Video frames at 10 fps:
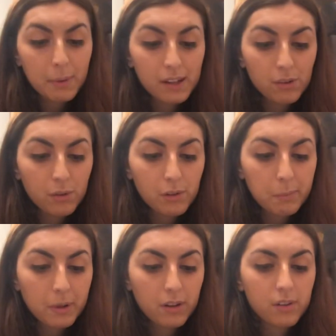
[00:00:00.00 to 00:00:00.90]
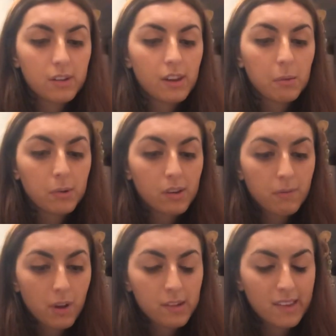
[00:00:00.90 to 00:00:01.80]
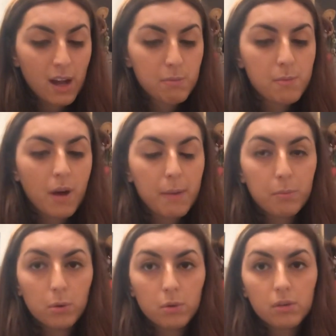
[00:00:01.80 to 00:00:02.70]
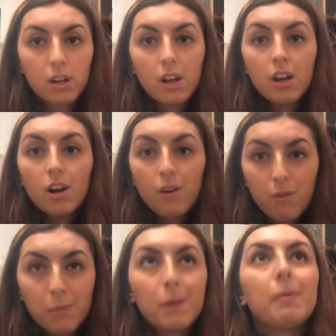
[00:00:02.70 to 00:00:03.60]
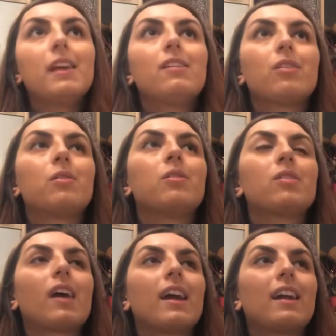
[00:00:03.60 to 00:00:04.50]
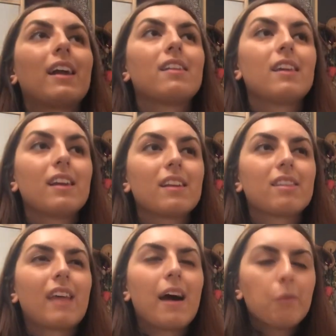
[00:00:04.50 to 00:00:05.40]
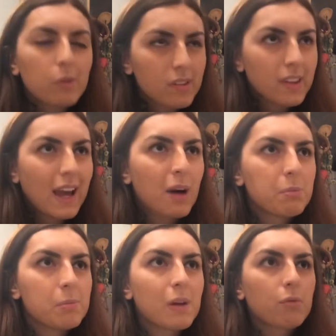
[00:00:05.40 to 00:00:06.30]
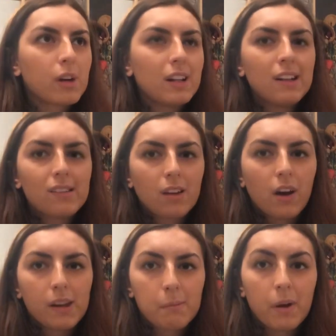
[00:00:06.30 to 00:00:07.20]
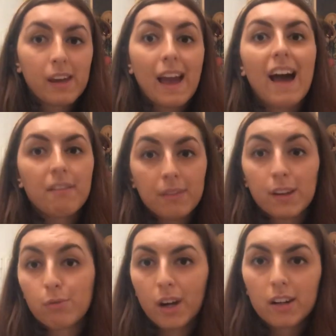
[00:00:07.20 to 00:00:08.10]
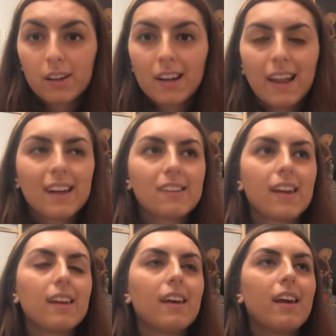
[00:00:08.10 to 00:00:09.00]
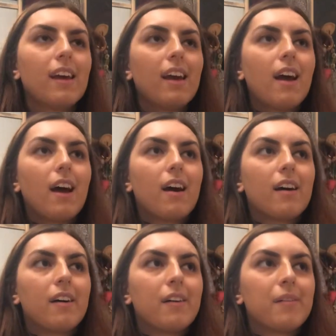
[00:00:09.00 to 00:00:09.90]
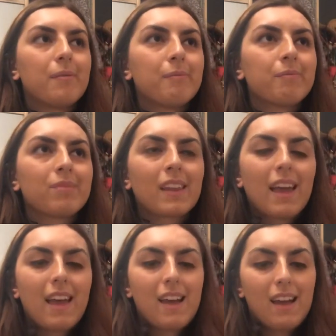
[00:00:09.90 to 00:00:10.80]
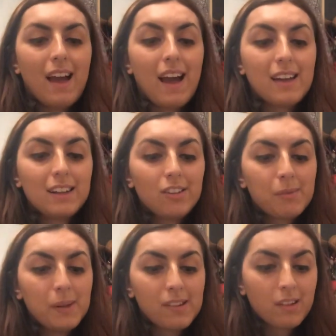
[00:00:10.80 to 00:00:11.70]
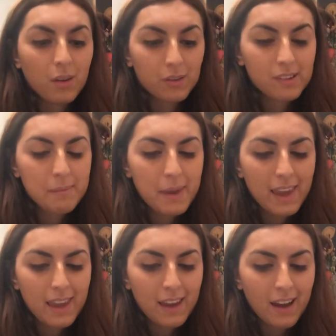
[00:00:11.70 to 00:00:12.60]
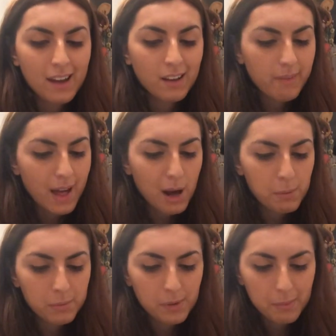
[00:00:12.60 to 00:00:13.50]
the Beatles, because it was the first album I bought from the Beatles, and I think that was the album that really started my avid record collecting, and it just means a lot to me. I love that album to